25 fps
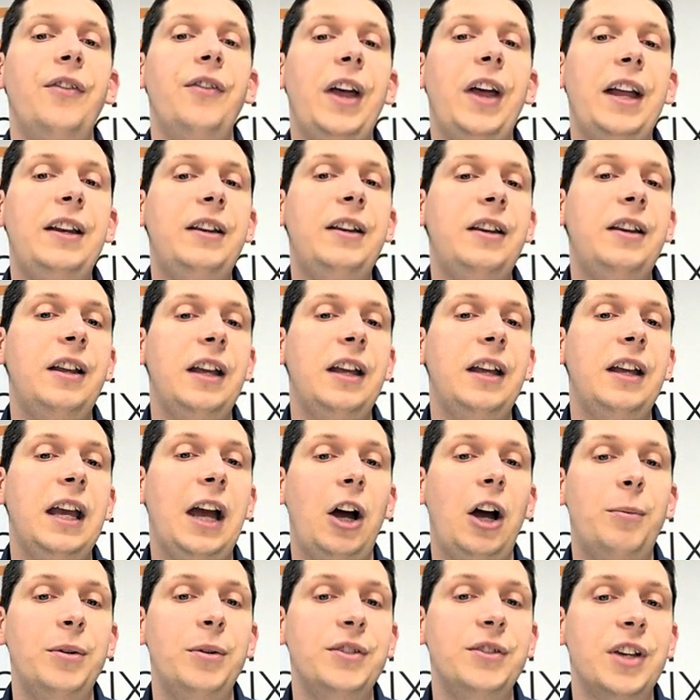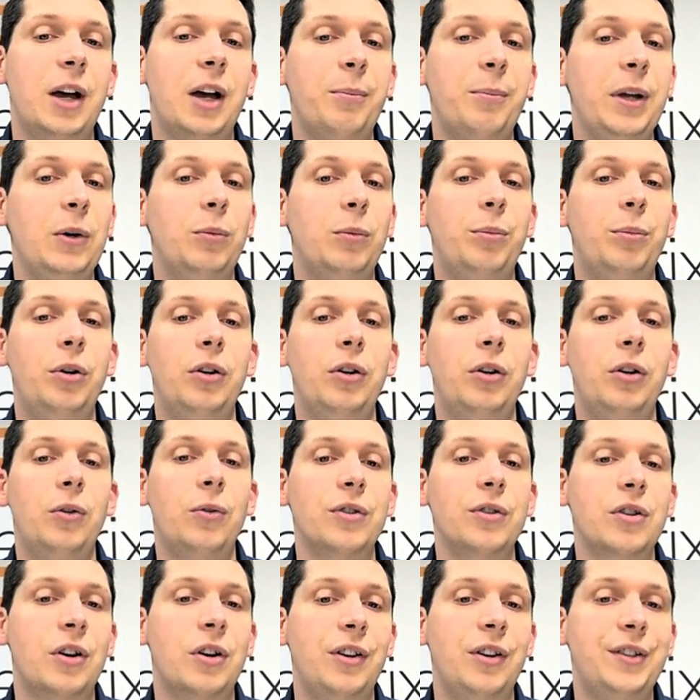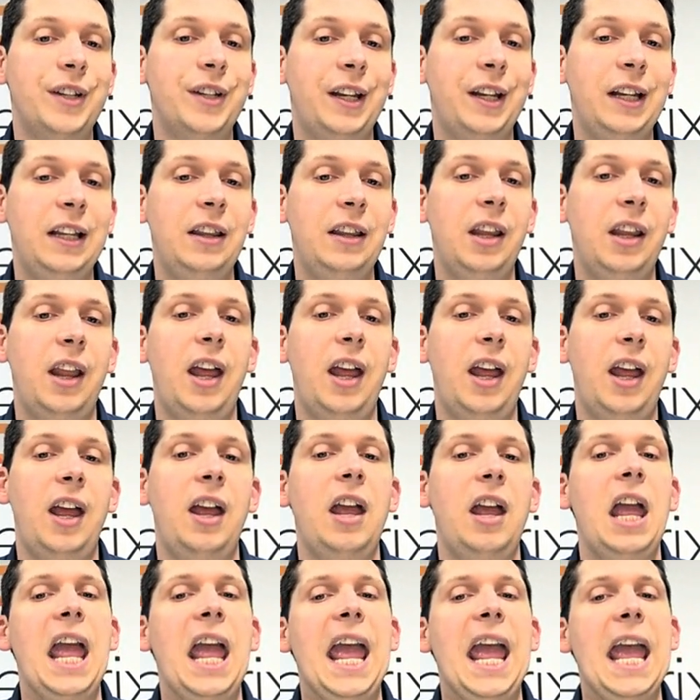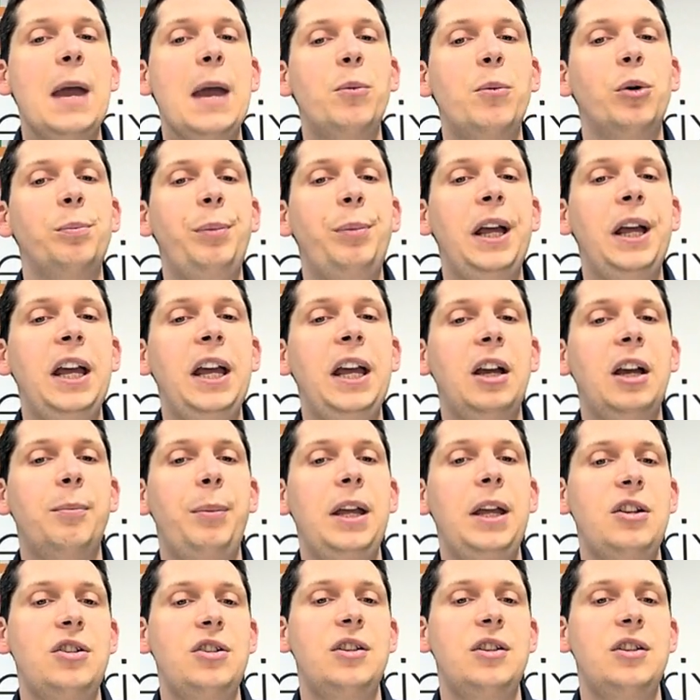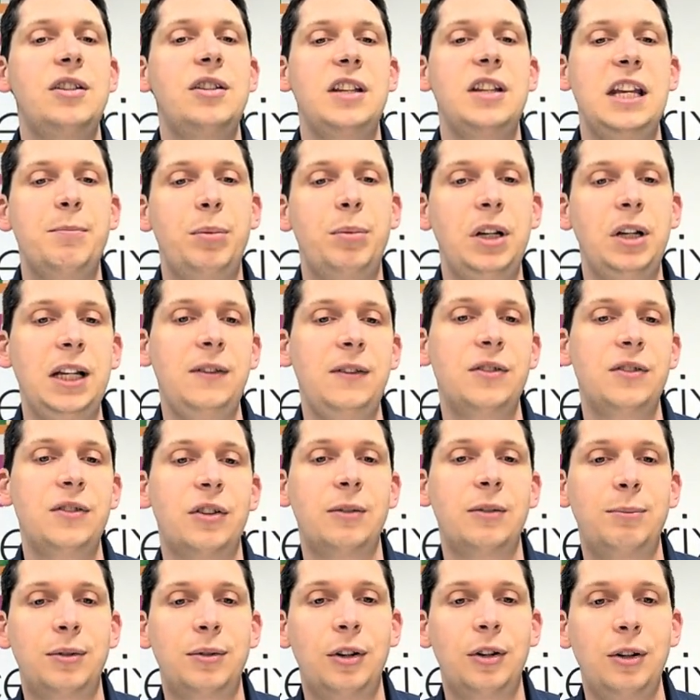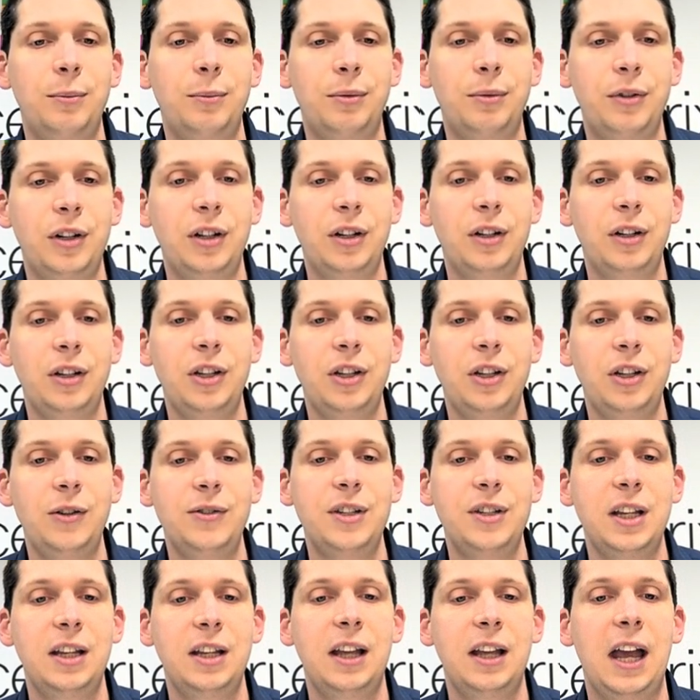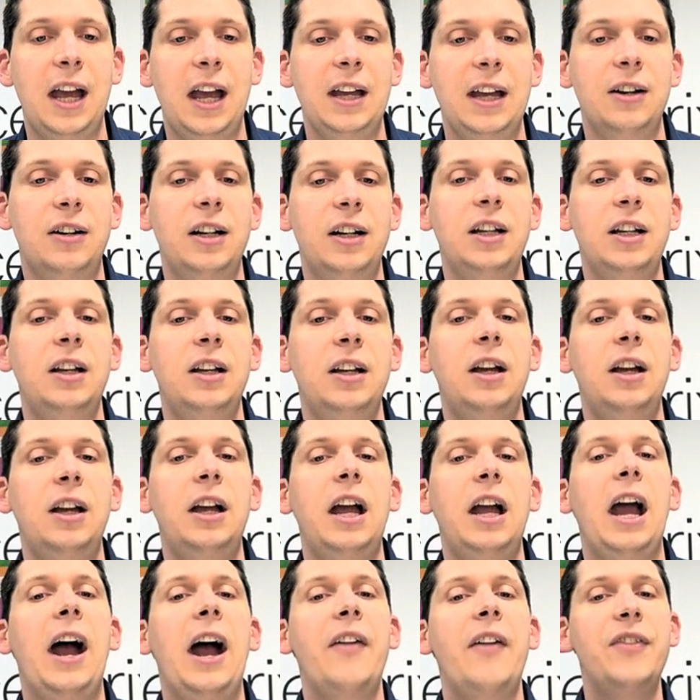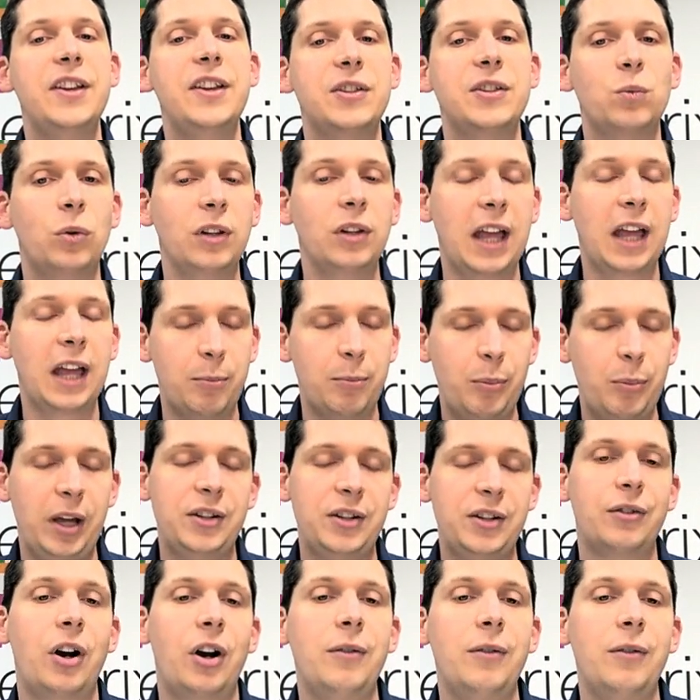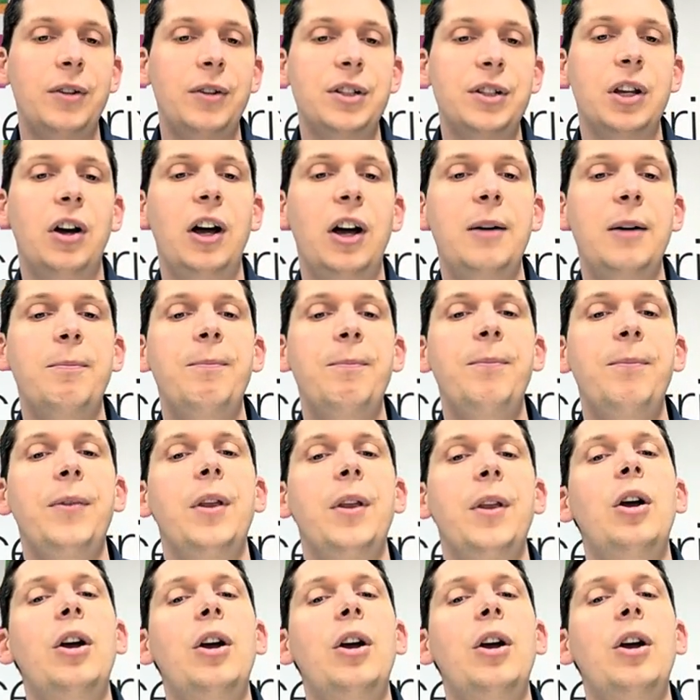Then it opens up, it'll put all the content in there. It will pick pictures it believes are appropriate using AI, and this will get better over time.